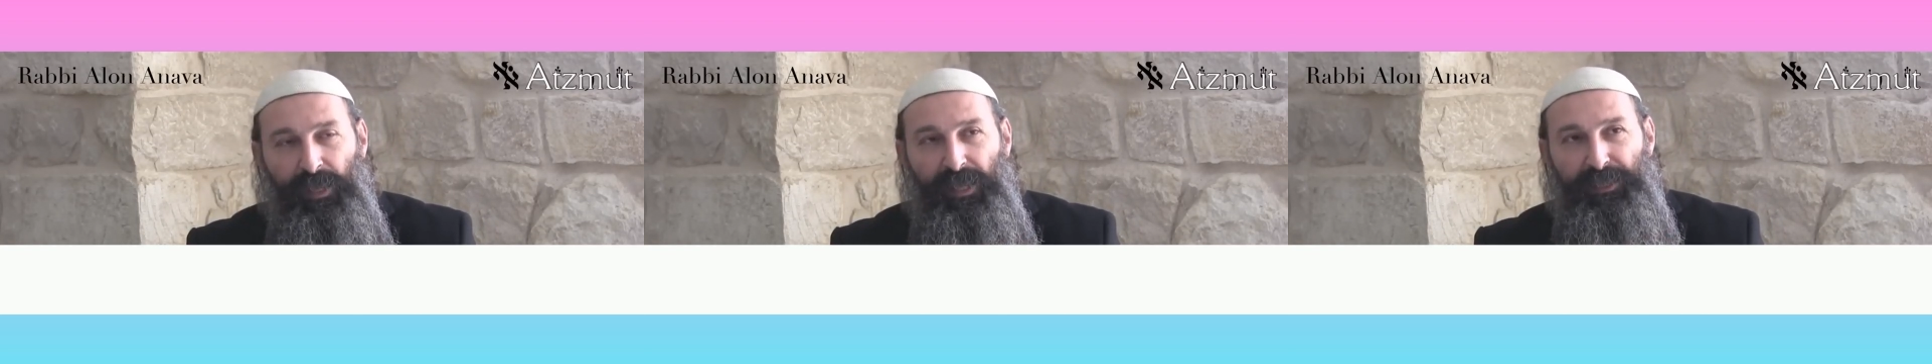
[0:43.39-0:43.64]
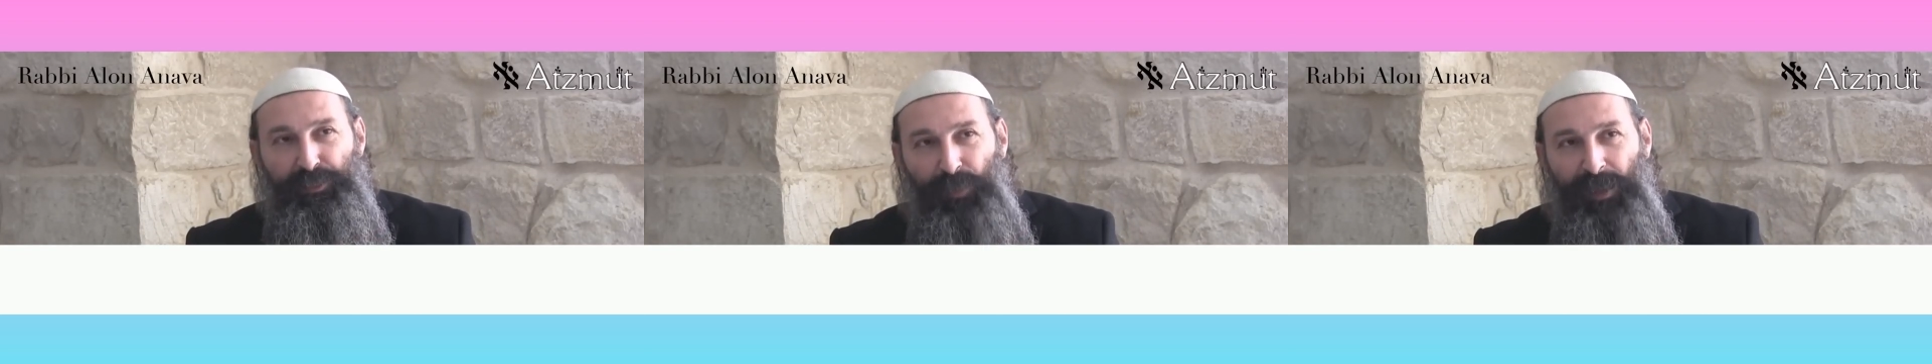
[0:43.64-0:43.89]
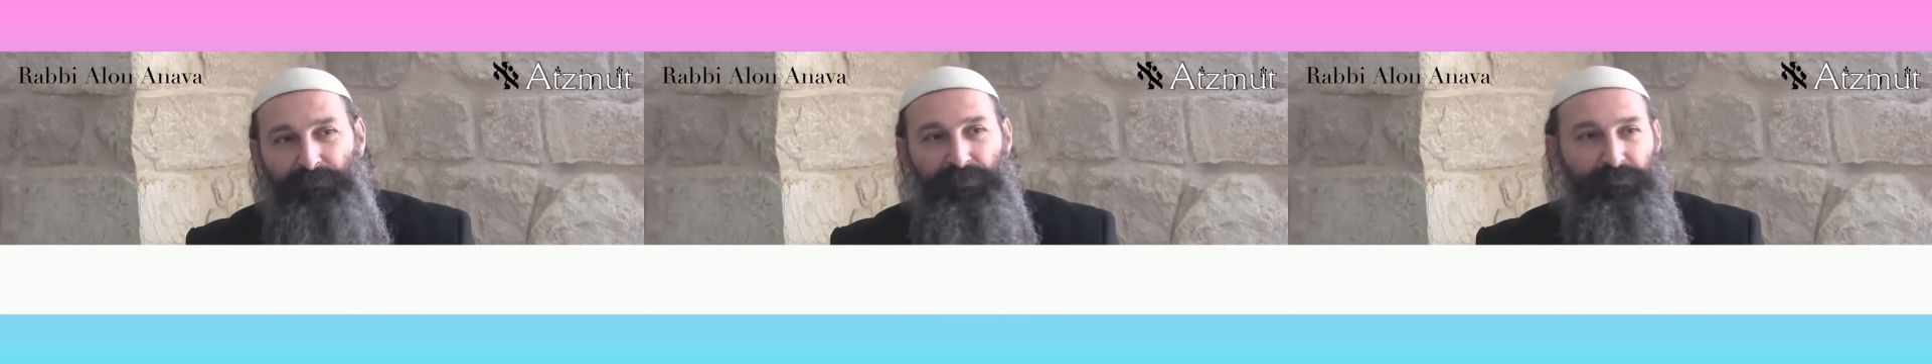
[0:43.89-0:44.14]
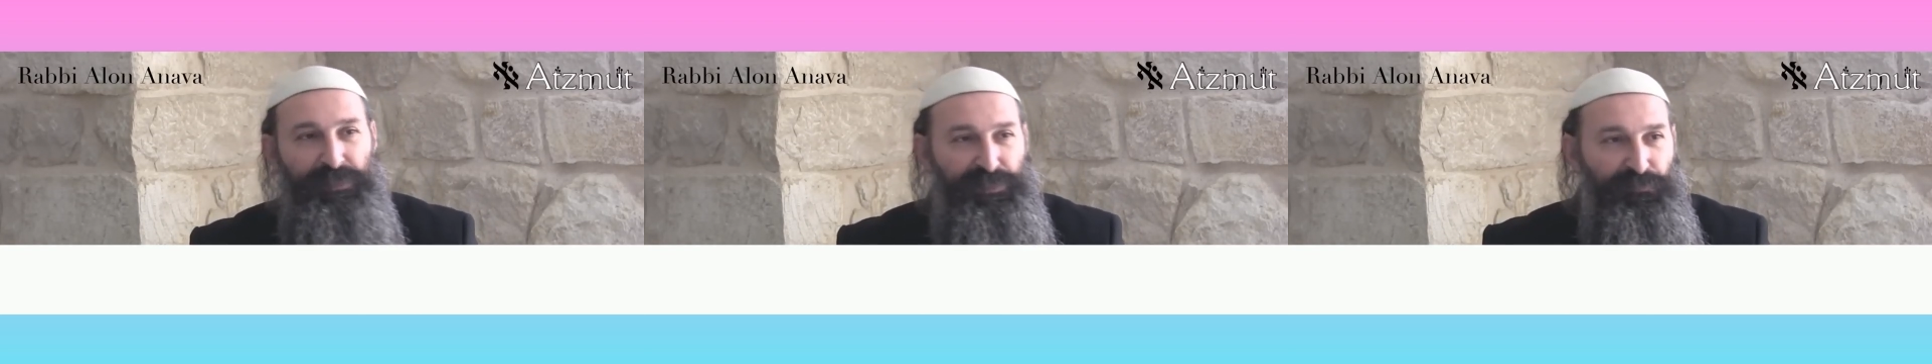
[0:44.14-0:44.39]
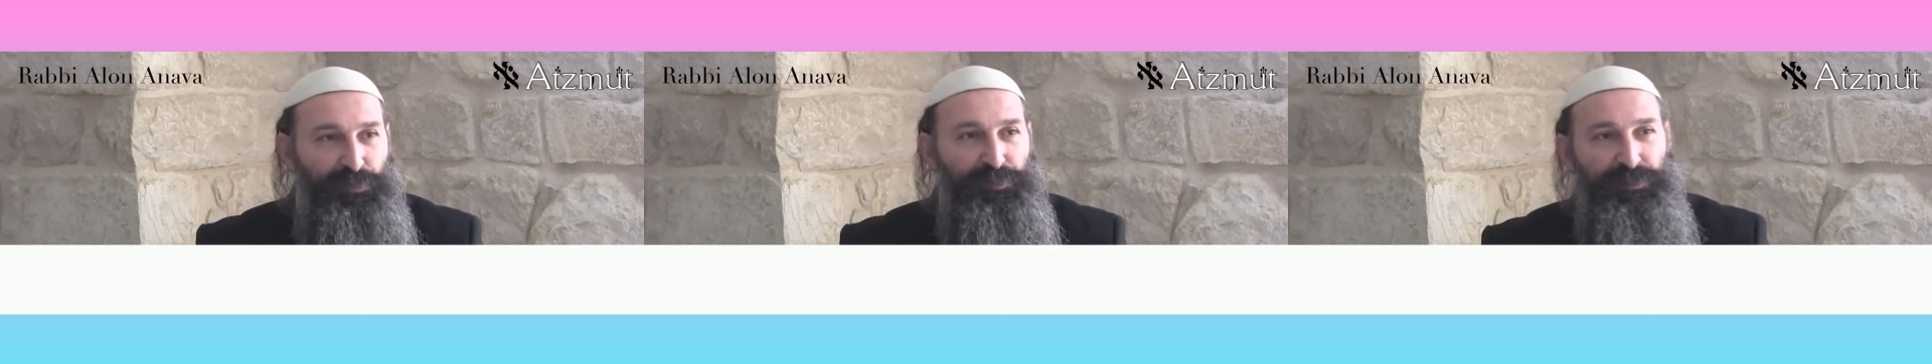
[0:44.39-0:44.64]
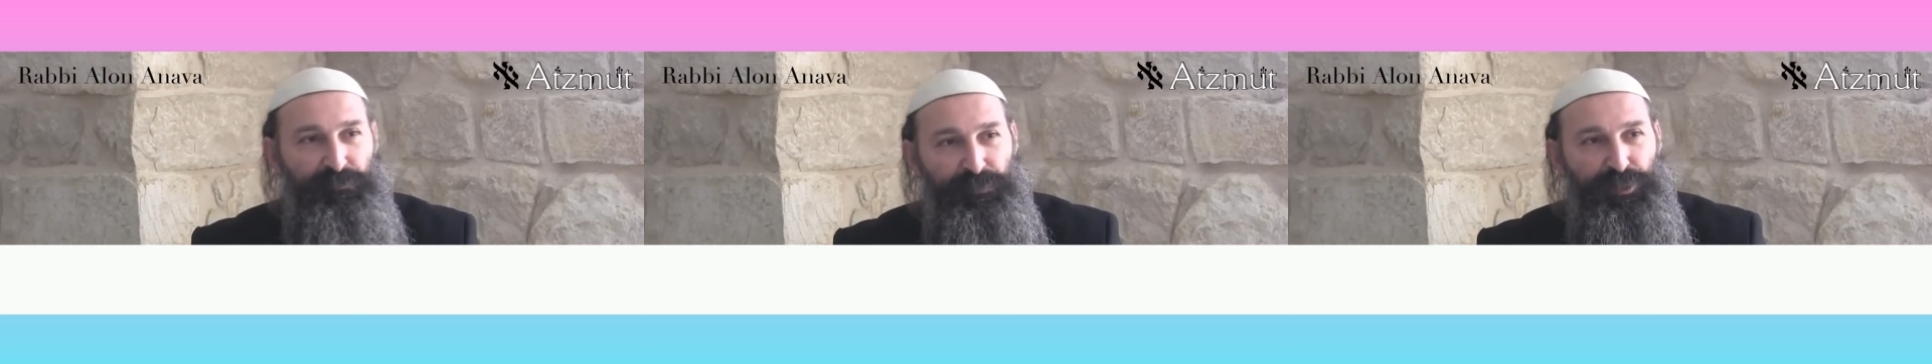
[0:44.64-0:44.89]
It's one of the mitzvot
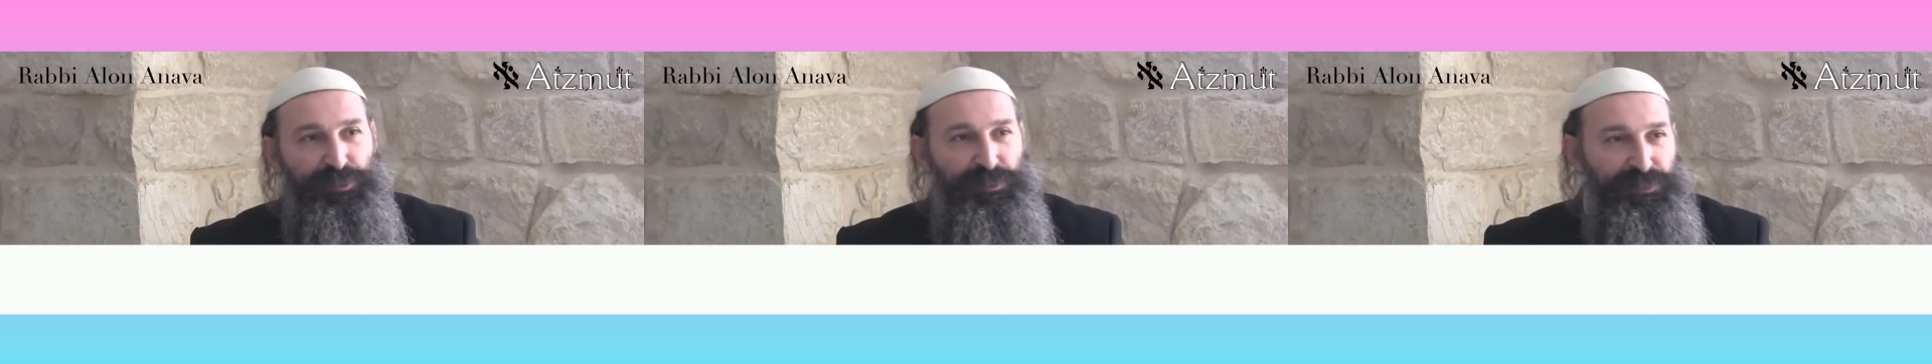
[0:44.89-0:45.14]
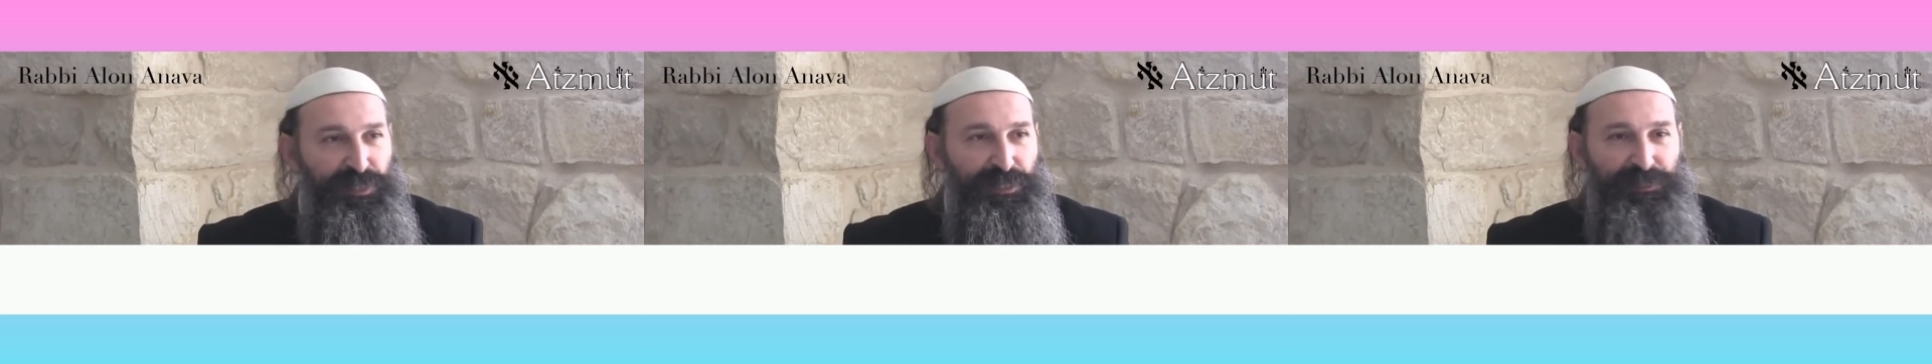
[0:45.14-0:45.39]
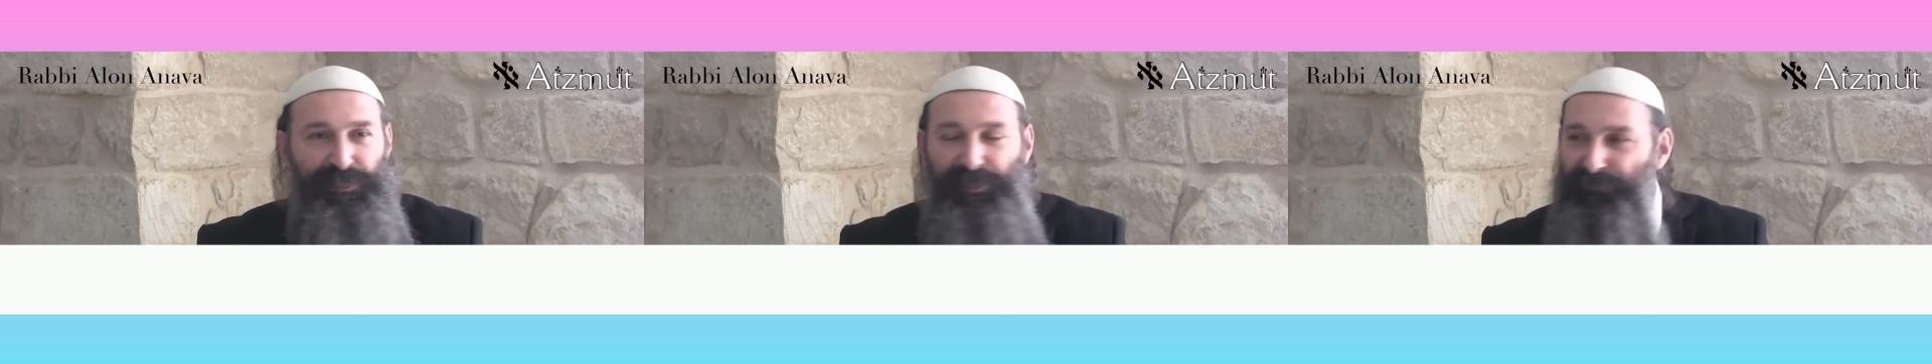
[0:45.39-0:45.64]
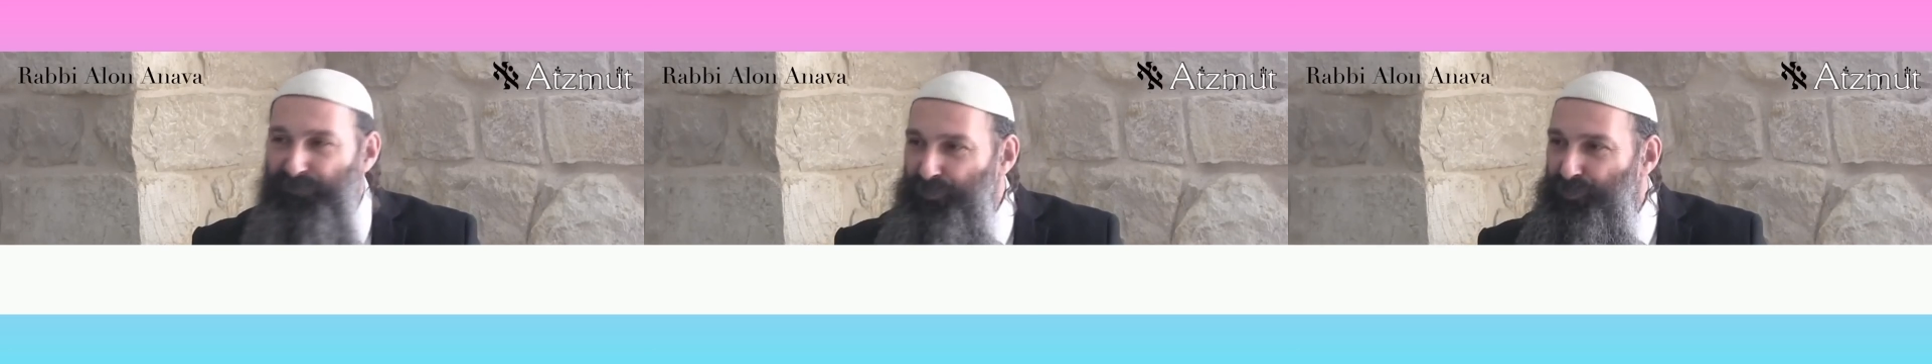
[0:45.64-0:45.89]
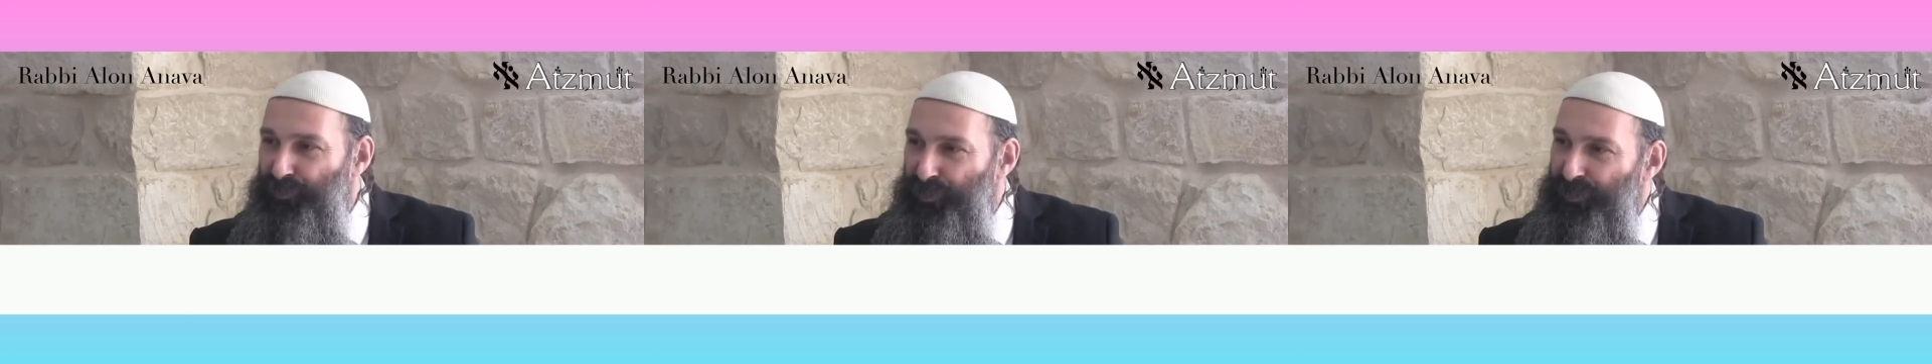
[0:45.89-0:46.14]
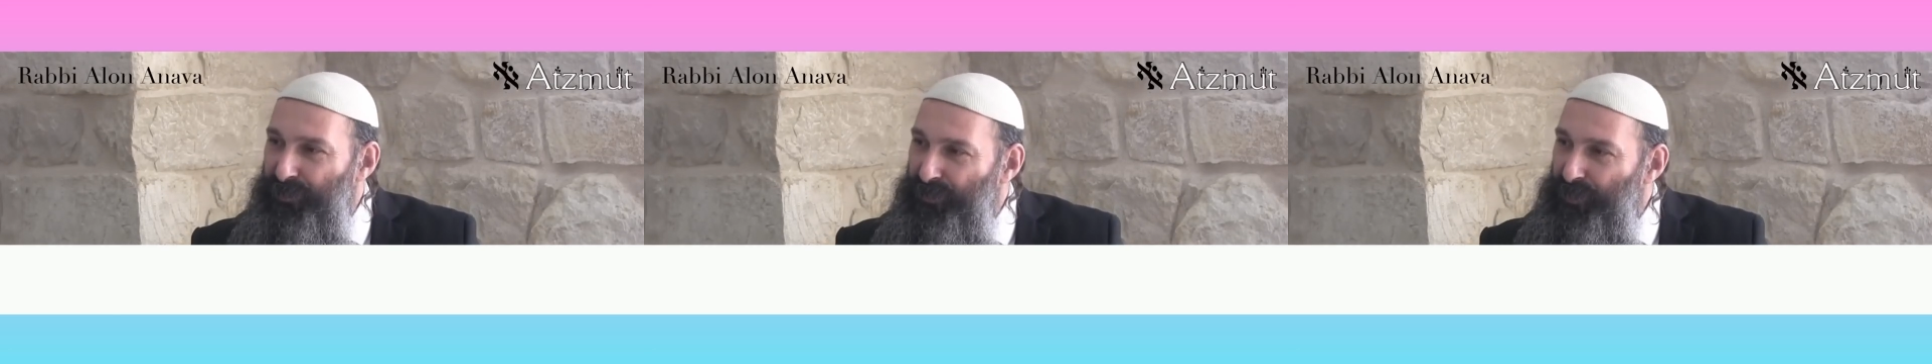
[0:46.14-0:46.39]
that the Mishnah says that if you do
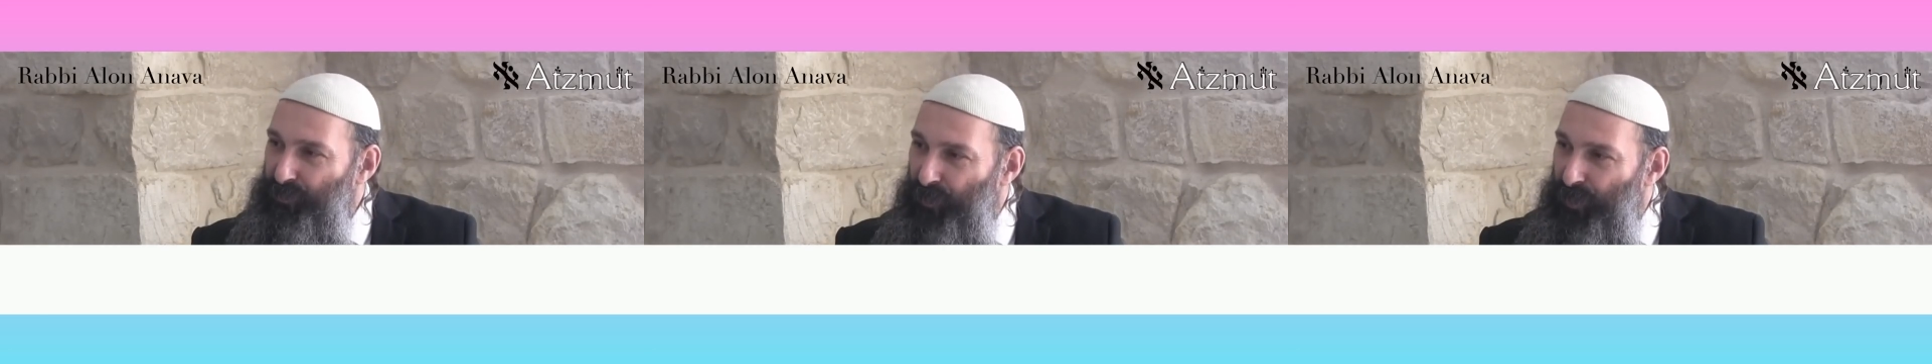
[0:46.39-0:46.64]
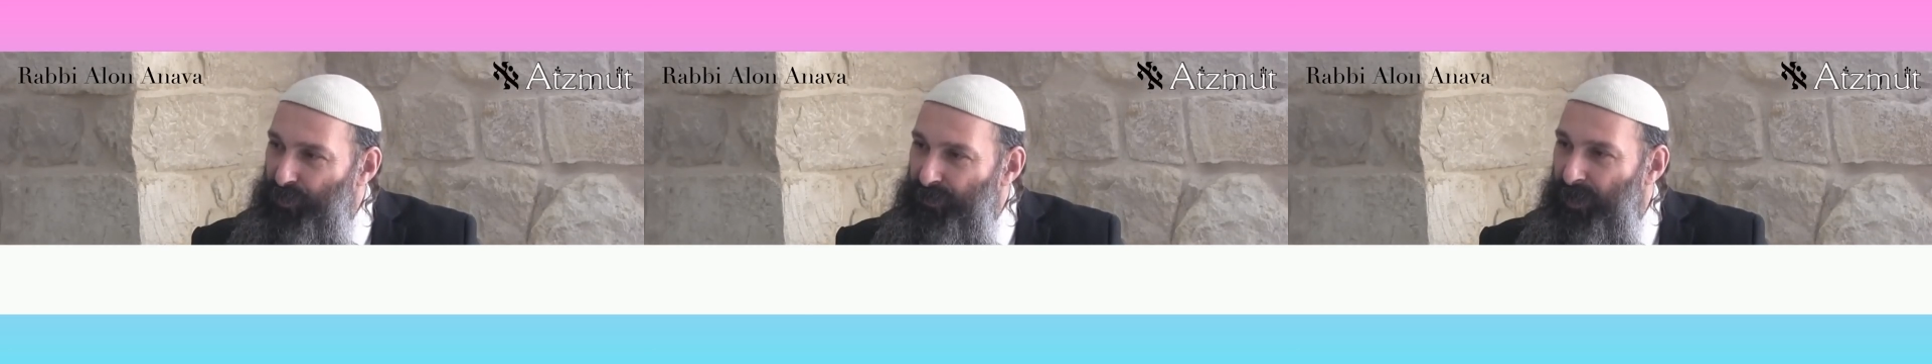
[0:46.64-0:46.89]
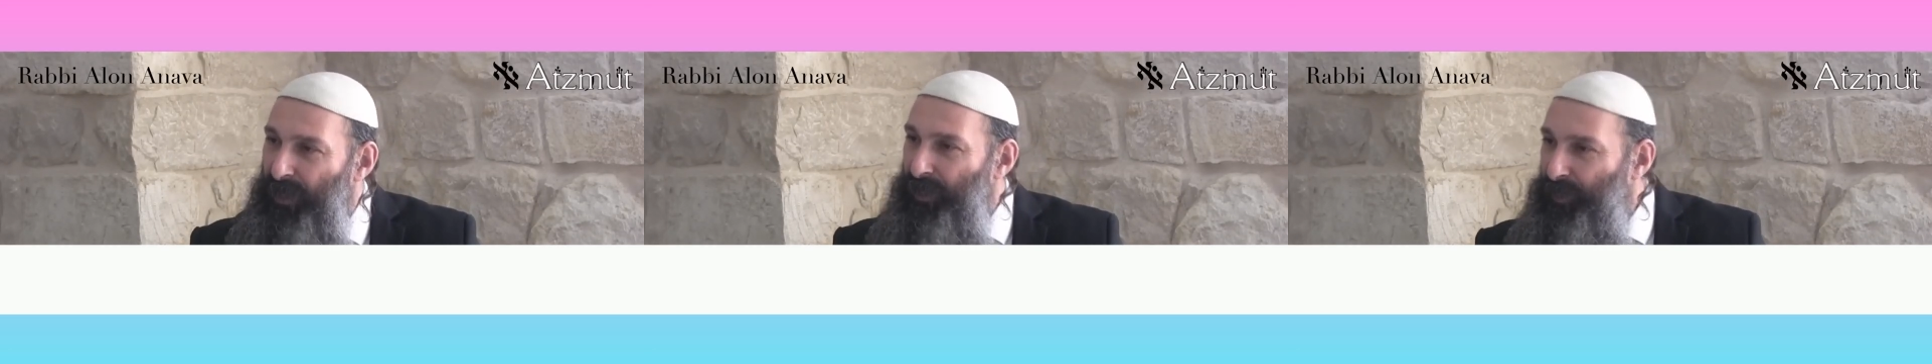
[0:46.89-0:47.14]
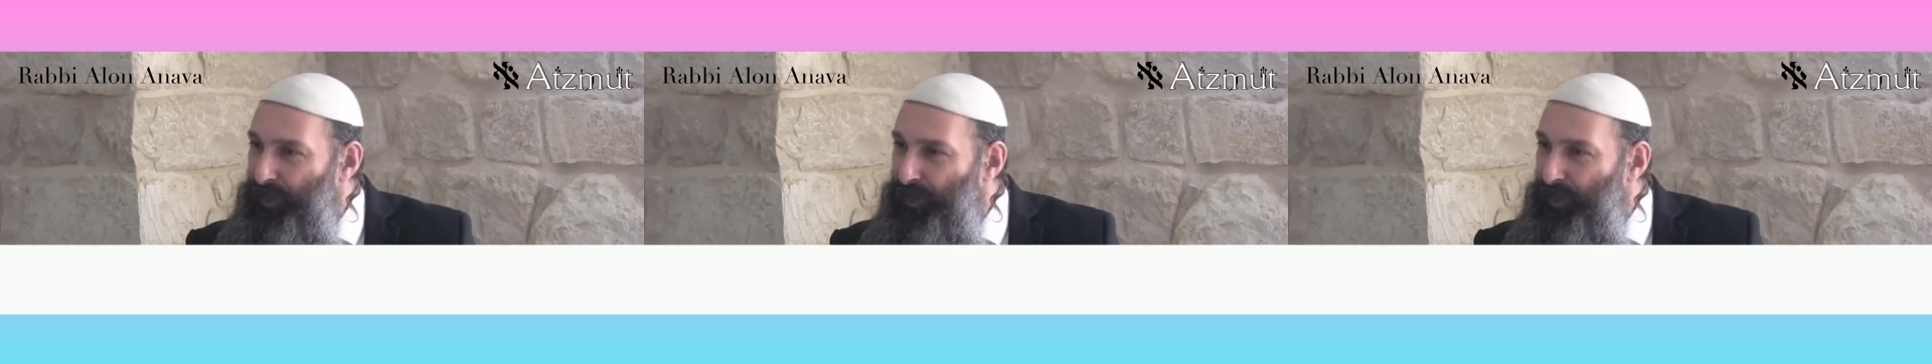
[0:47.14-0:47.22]
it in this world,